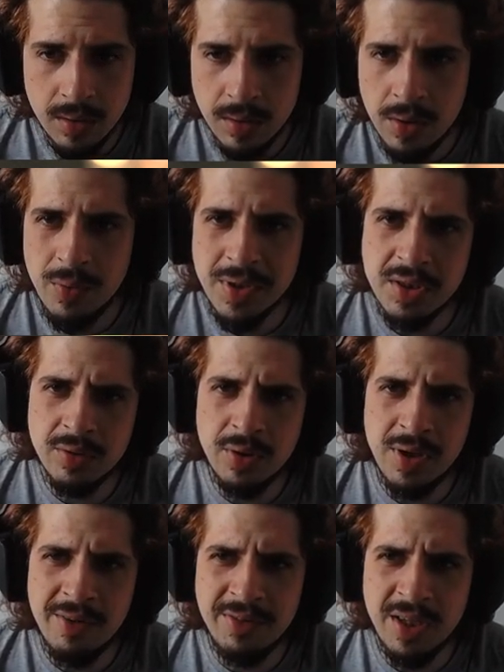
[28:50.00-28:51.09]
No, I still don't
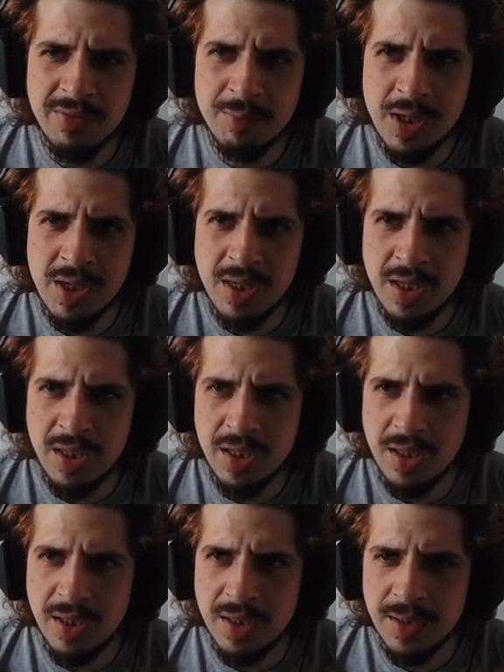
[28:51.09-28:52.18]
have enough
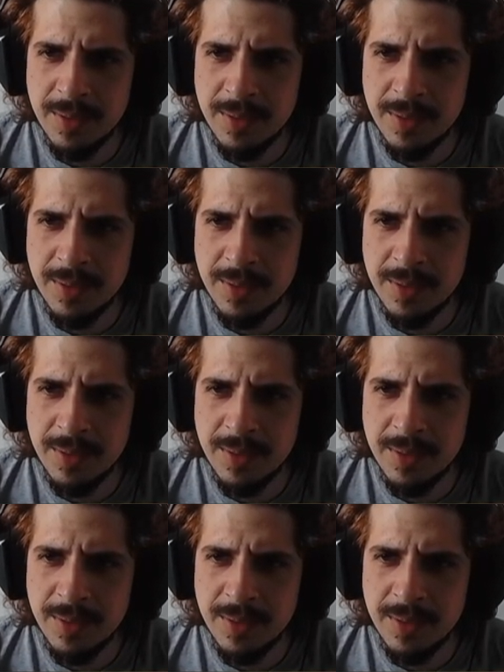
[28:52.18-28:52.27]
money.